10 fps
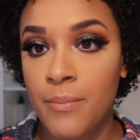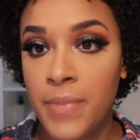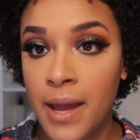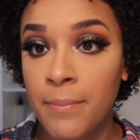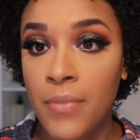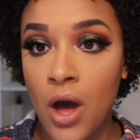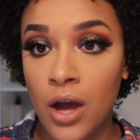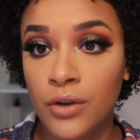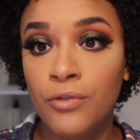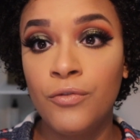paint
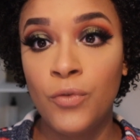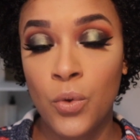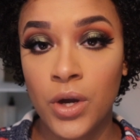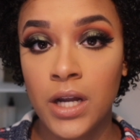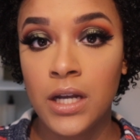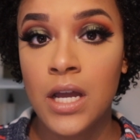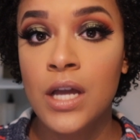pod for it.